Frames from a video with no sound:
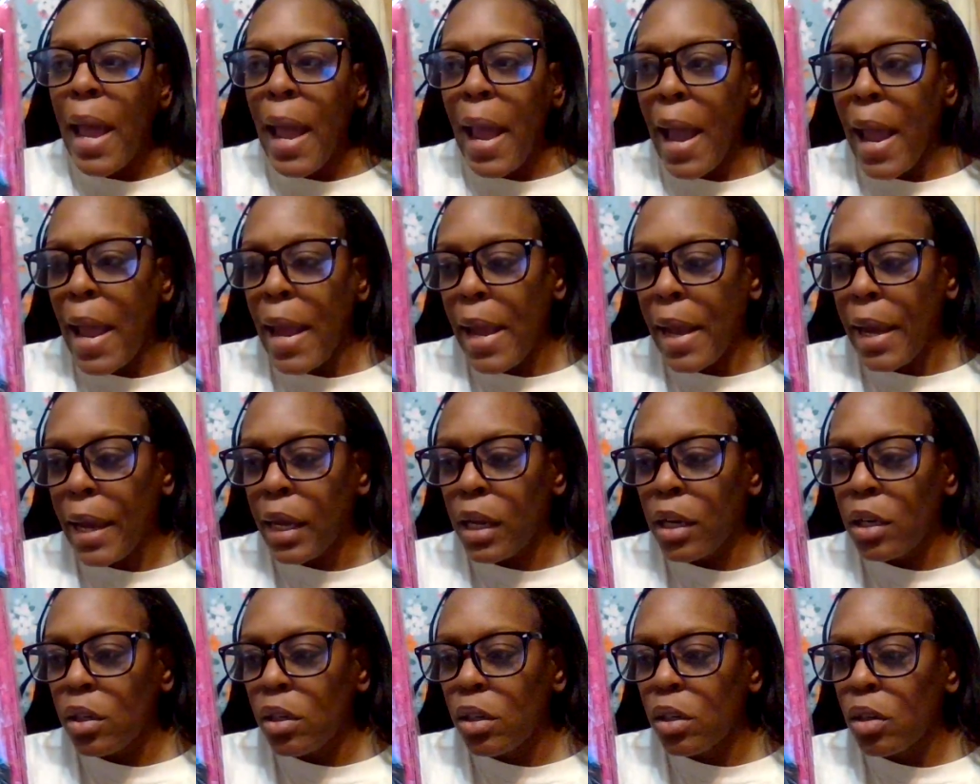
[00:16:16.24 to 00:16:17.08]

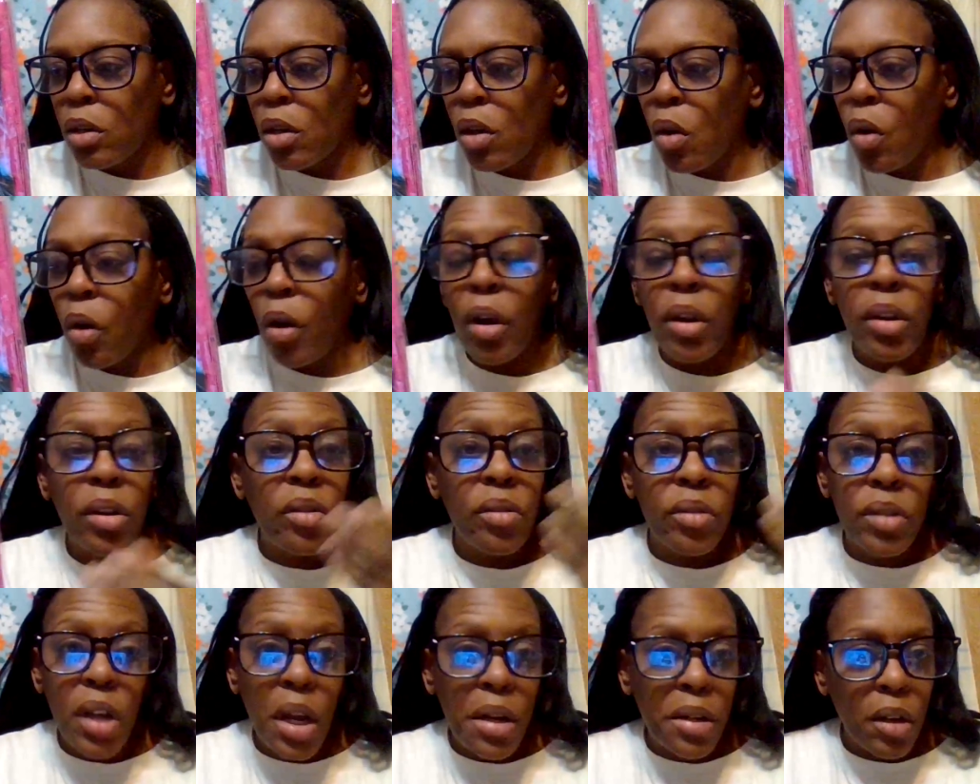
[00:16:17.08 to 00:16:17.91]
And, you know, are you
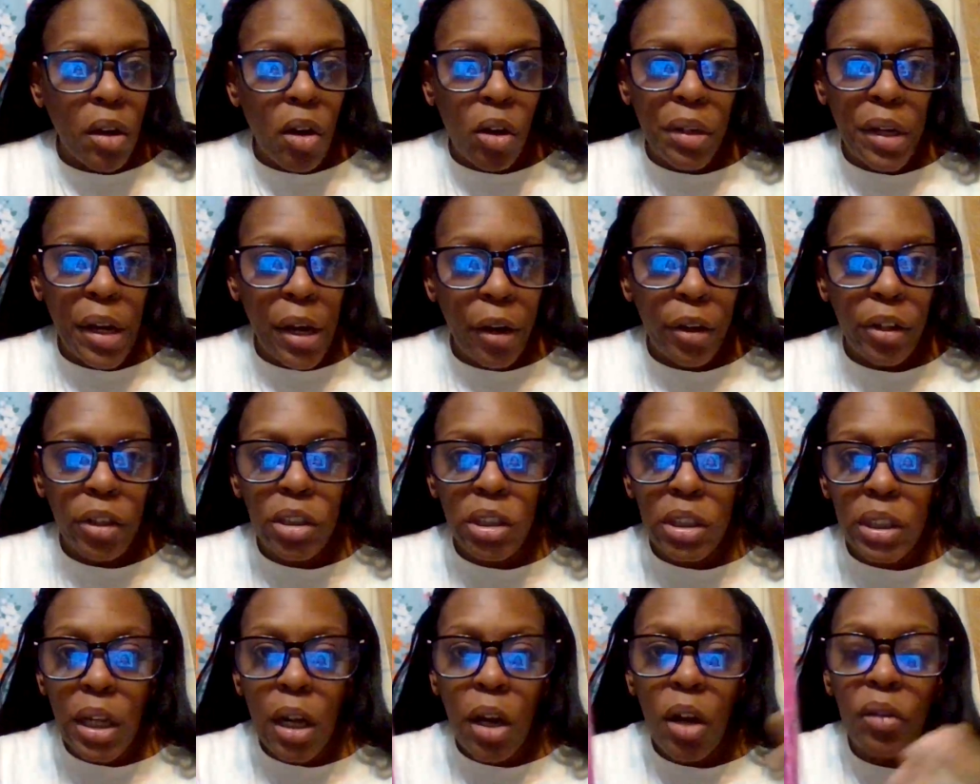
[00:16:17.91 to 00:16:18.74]
done your own hair
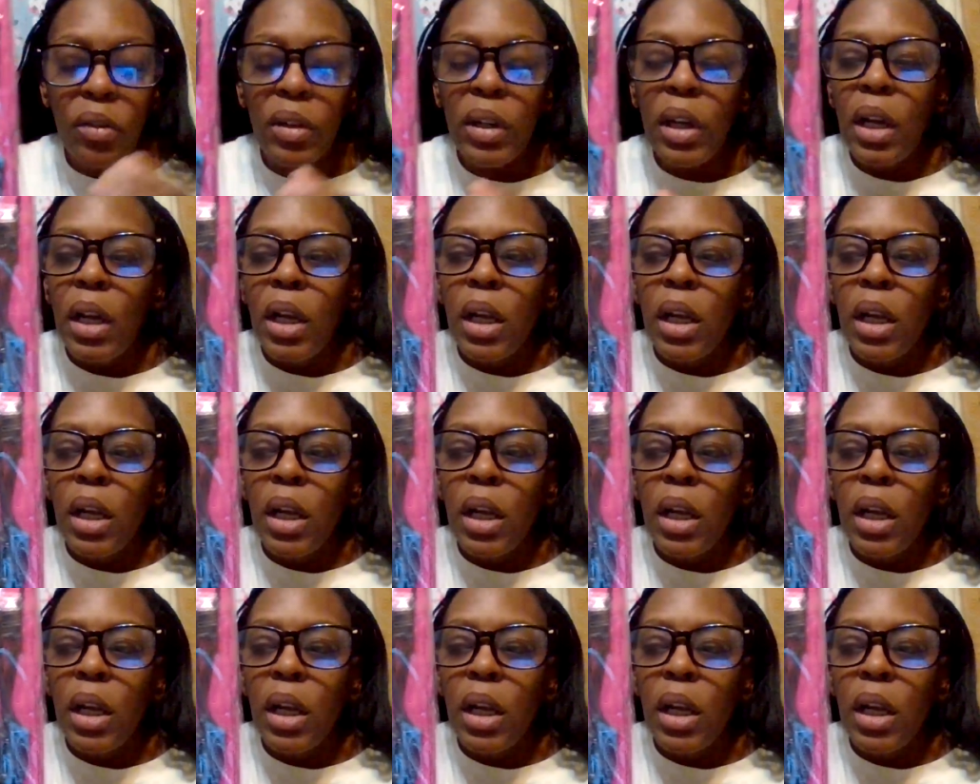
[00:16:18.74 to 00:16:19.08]
yourself?